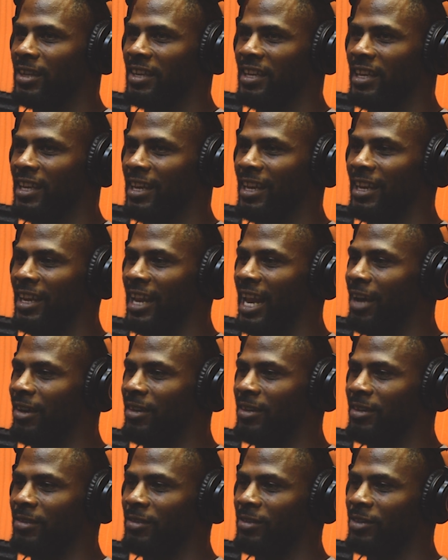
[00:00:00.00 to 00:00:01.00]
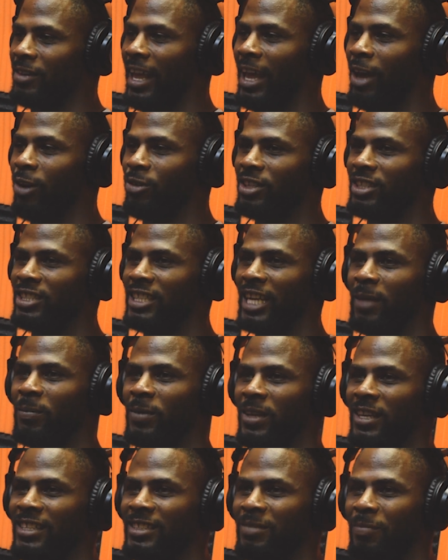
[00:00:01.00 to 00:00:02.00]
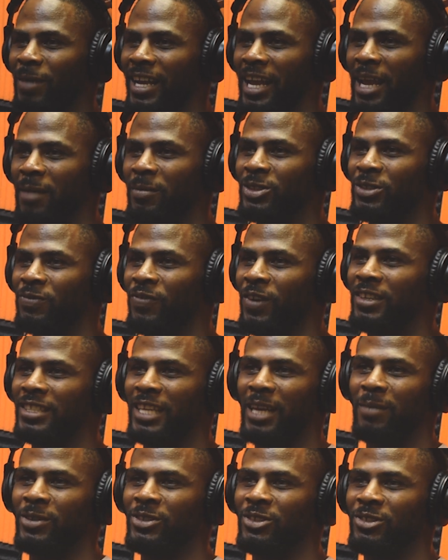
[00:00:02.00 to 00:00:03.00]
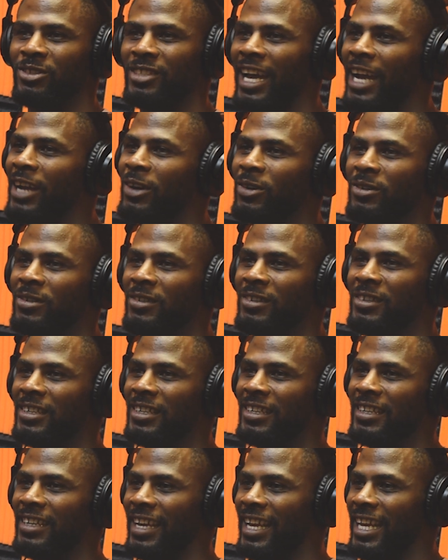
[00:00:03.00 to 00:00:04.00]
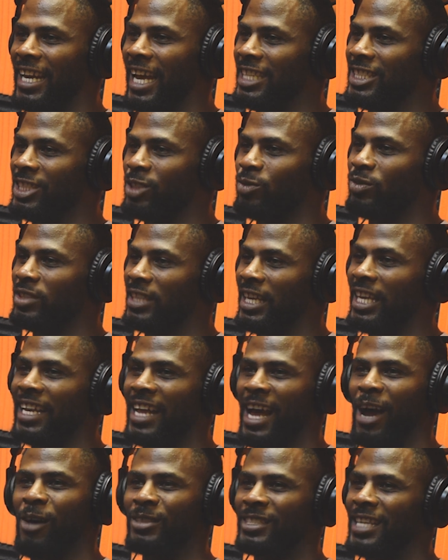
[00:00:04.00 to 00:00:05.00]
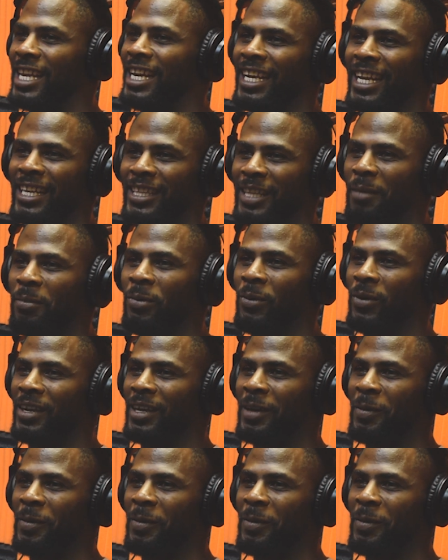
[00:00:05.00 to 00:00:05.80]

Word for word: And, and I held the champion, my amateur first amateur title. And I just was in it. I was in it at that point.